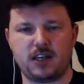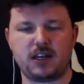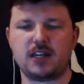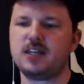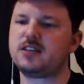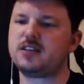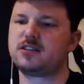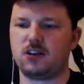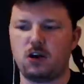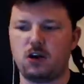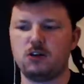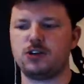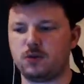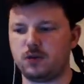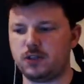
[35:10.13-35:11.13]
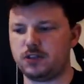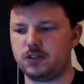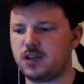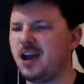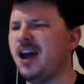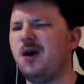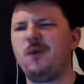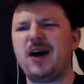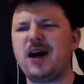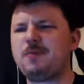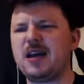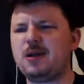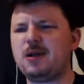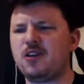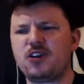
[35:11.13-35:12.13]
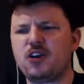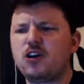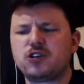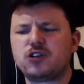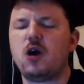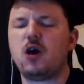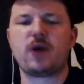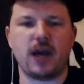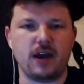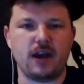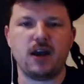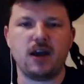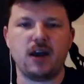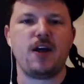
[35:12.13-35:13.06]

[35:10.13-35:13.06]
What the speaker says: at least the larger ones. Well, I paint all. They're all okay.